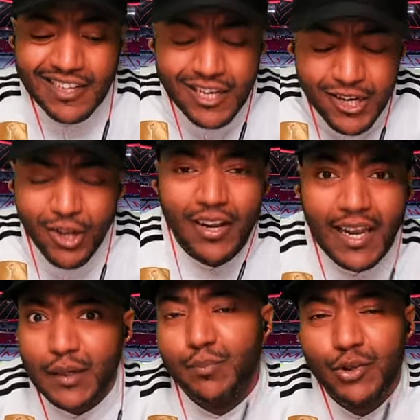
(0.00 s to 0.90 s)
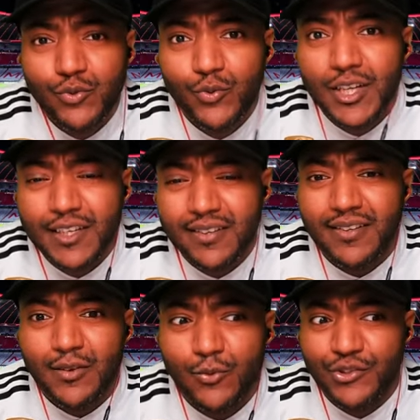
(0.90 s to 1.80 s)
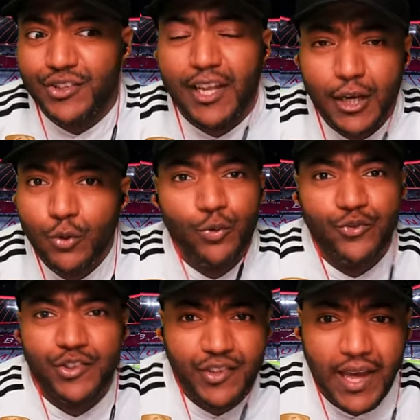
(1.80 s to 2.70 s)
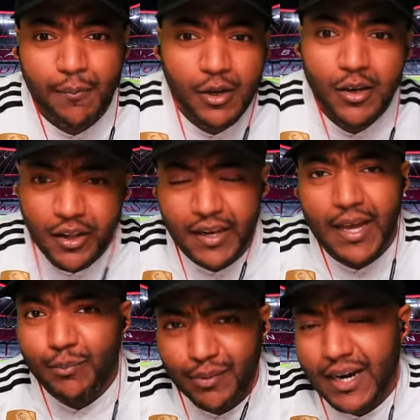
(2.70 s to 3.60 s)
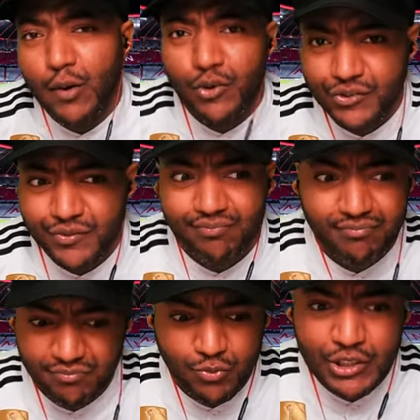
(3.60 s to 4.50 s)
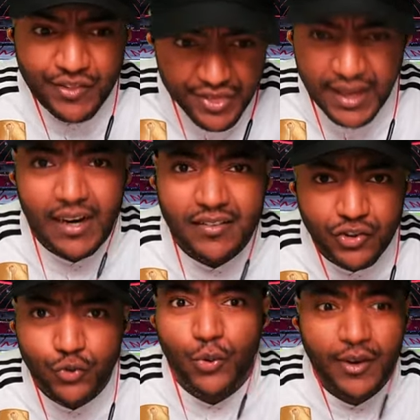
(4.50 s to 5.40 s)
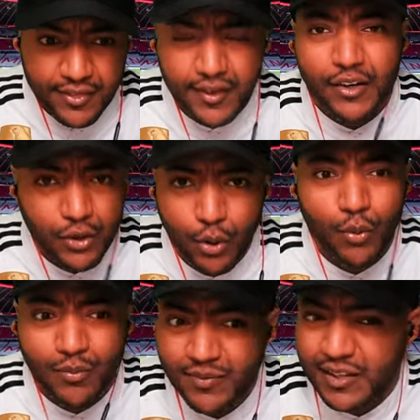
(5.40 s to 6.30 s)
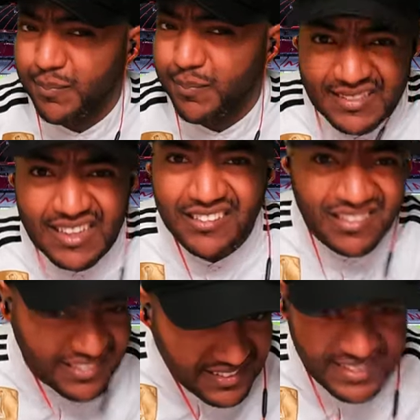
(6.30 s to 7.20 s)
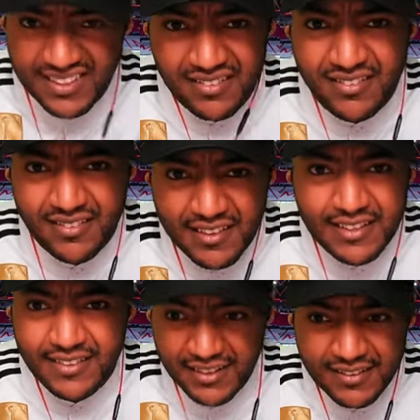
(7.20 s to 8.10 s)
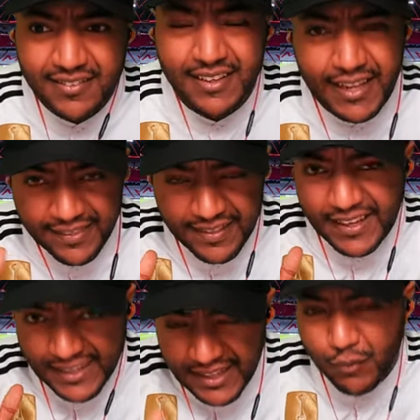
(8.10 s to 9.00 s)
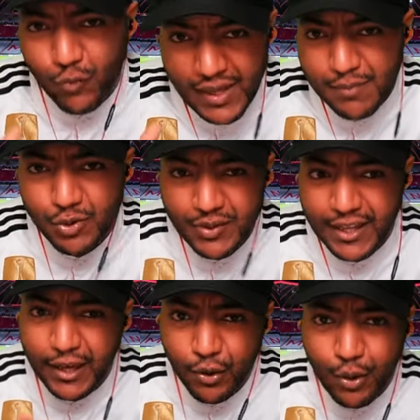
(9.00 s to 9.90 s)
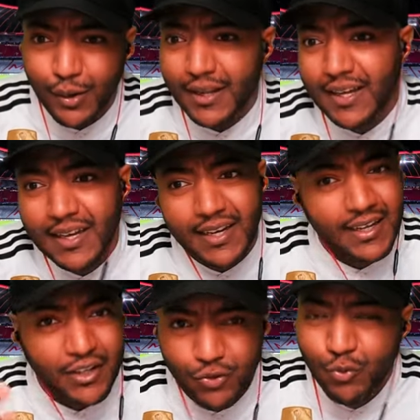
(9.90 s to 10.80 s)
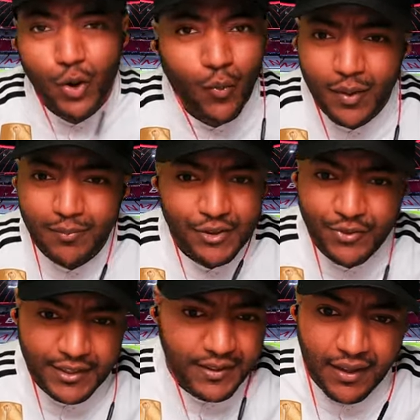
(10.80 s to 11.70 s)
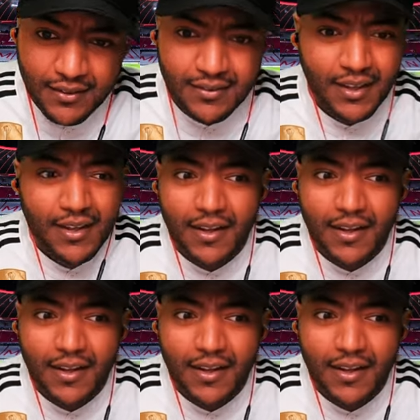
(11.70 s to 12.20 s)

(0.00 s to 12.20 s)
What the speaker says: it looked like Madrid was going to lose this game. It looked like Bayern were there to score the third goal. But they just didn't. They didn't. They let Real Madrid hang on. And you know what Madrid does.